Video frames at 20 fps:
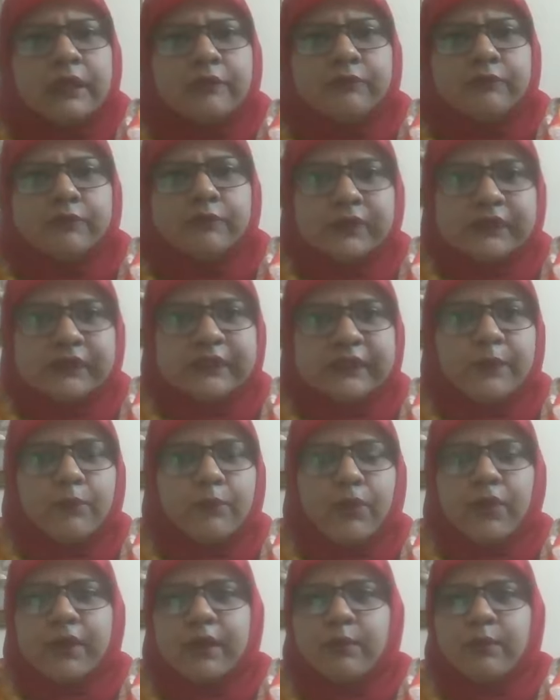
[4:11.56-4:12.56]
The first
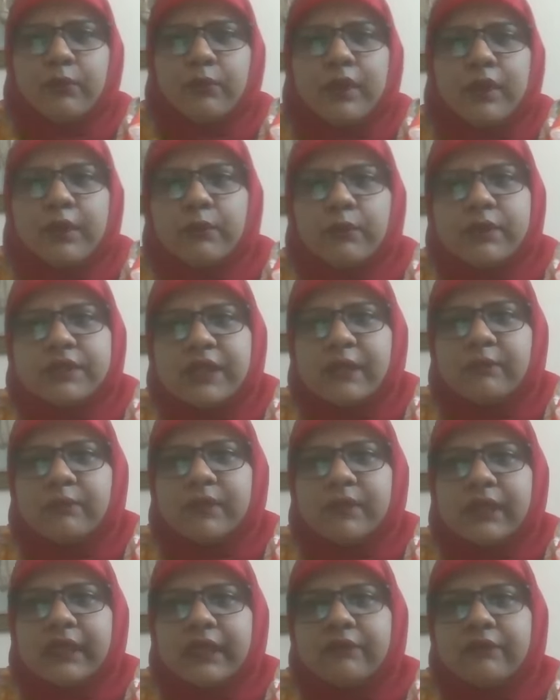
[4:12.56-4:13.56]
important point, which I
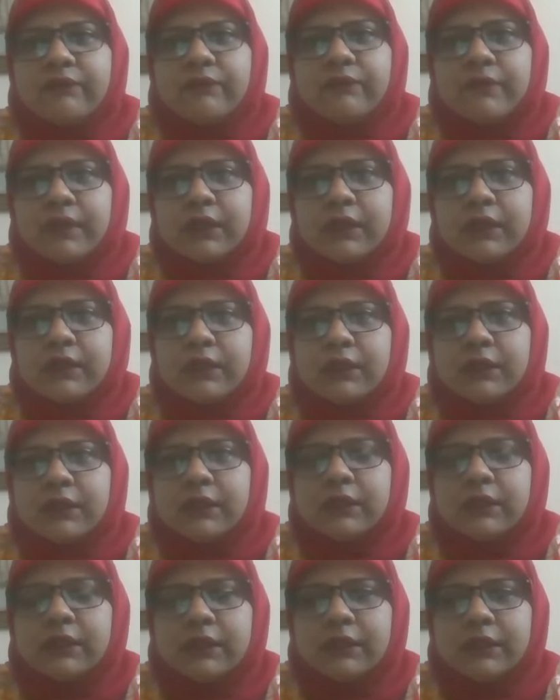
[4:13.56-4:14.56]
believe,
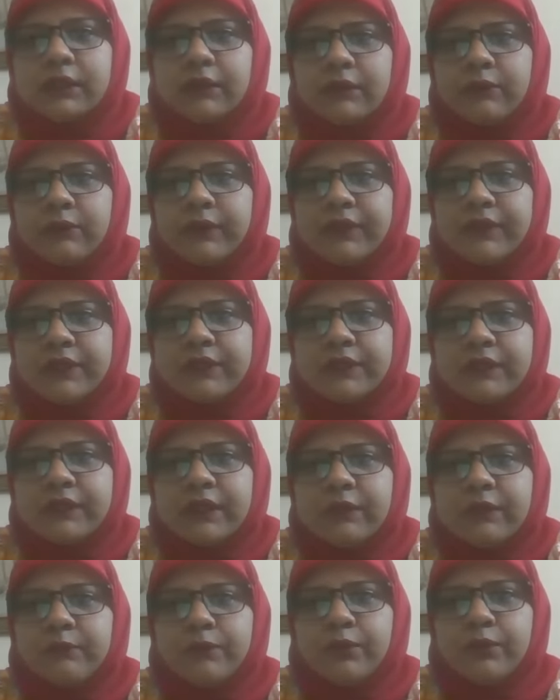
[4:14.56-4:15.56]
which is
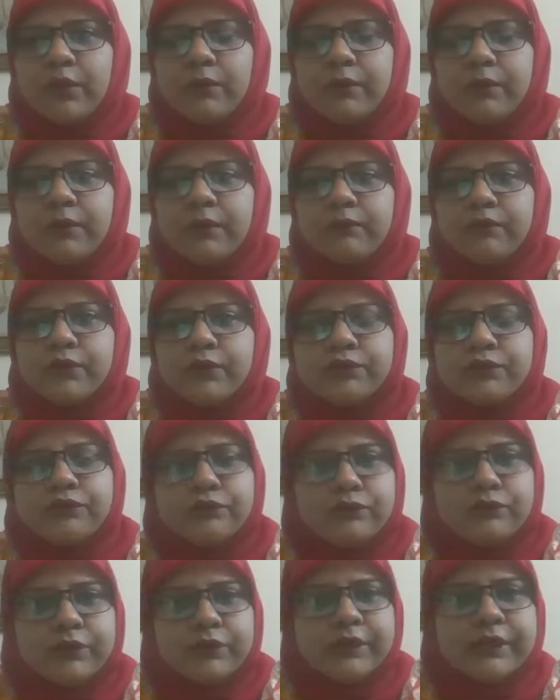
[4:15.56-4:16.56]
a problem for
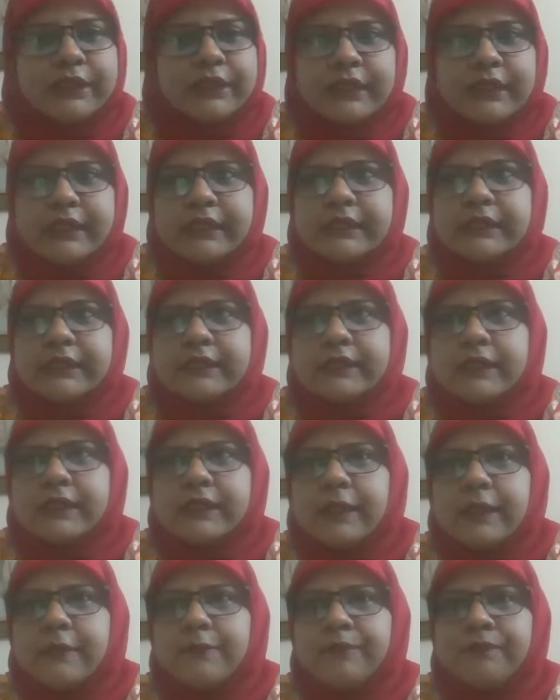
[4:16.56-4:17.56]
student, is
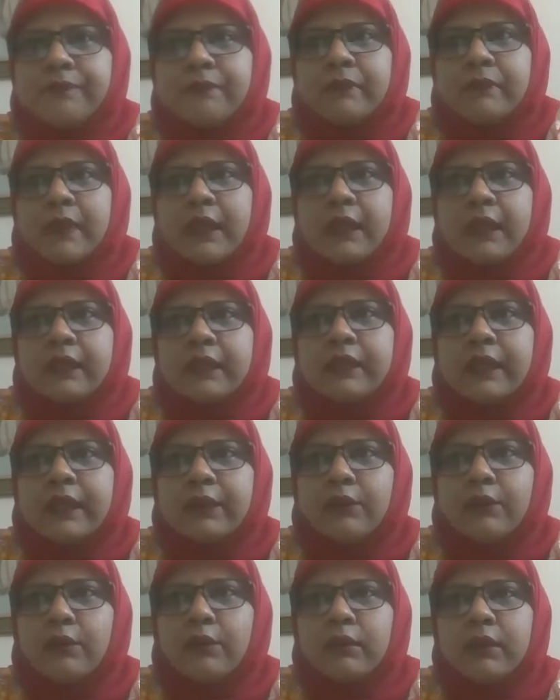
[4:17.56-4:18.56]
they
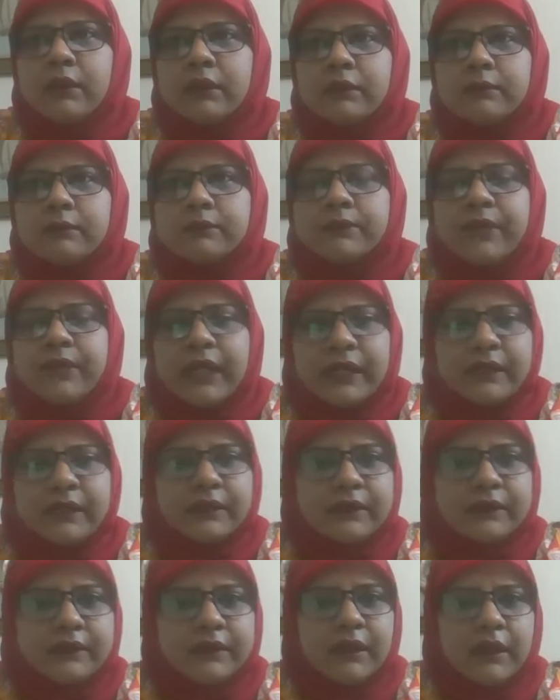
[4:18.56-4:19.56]
don't
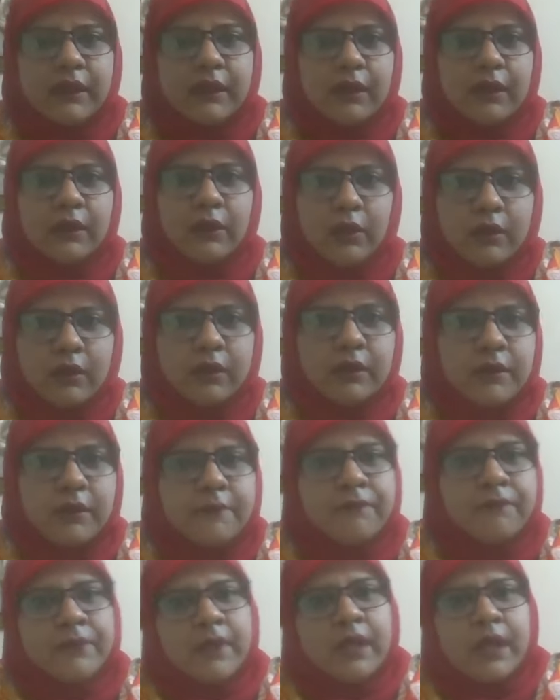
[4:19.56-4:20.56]
practice a lot.
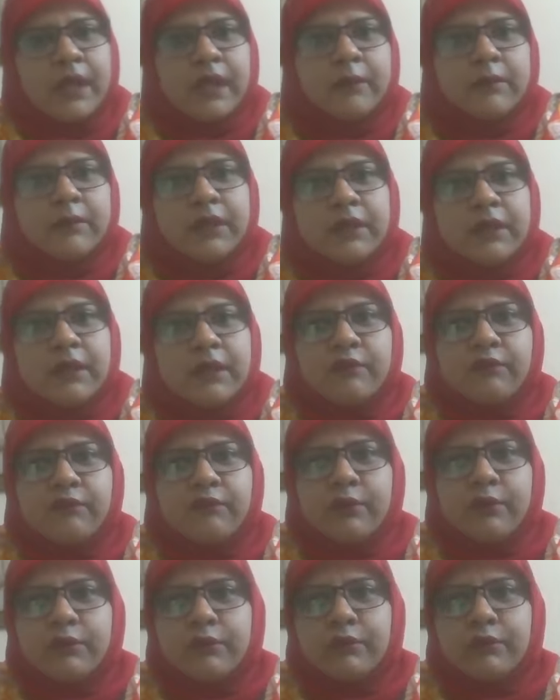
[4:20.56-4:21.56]
I mean, if
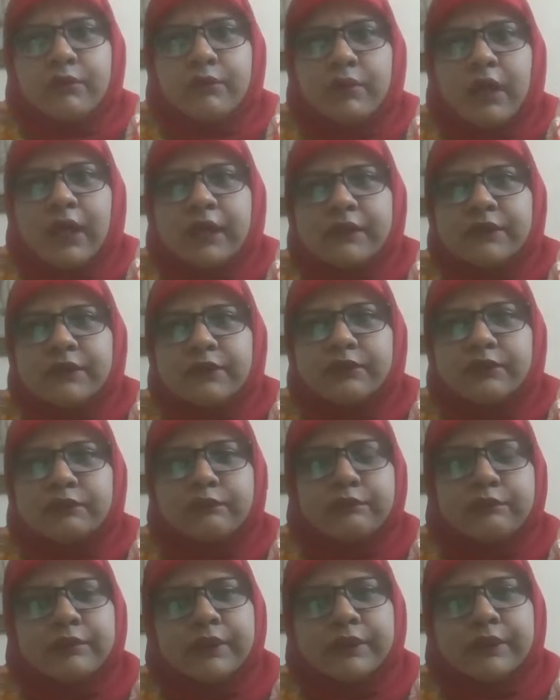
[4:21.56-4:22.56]
you ask a
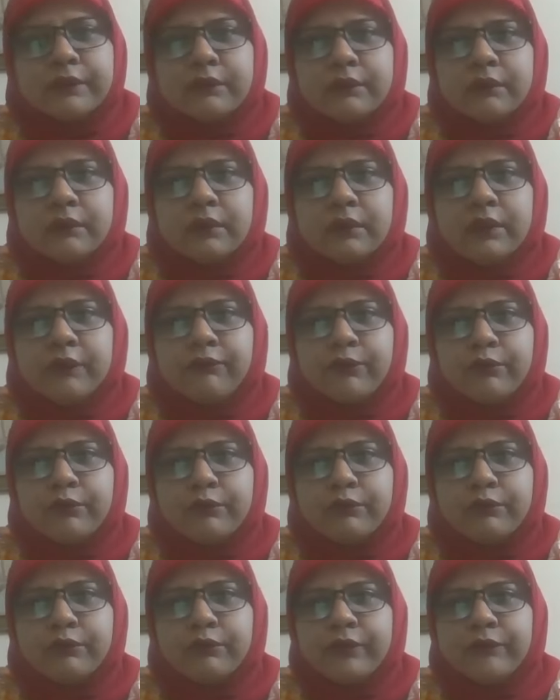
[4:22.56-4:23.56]
student, if
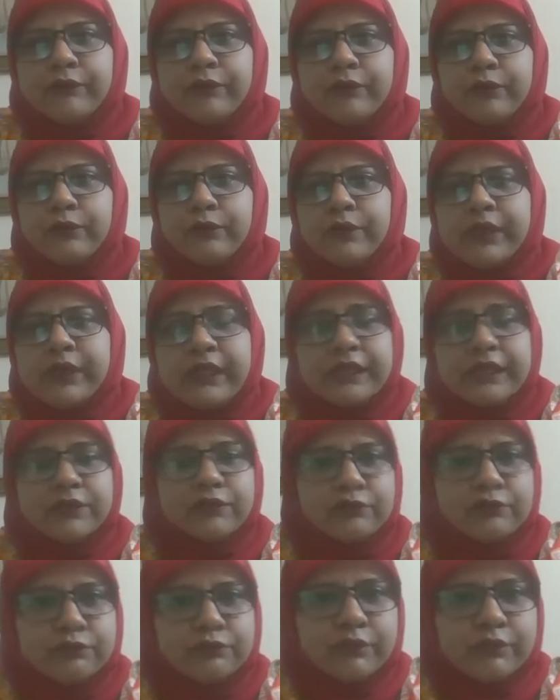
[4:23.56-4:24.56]
you teach
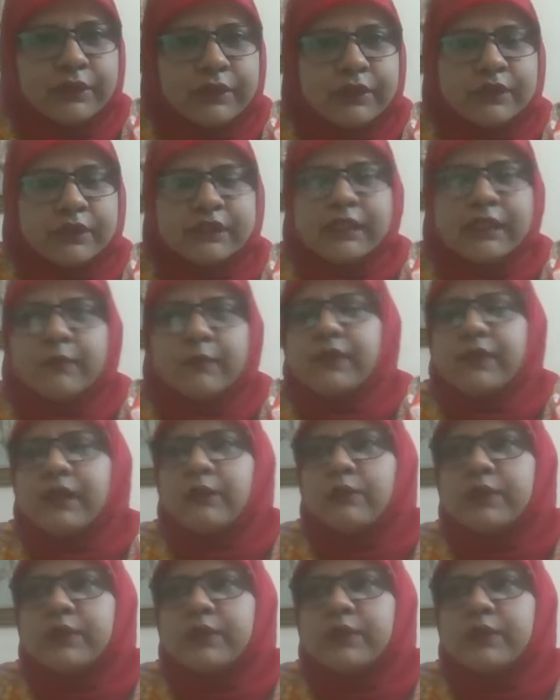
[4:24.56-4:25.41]
a student something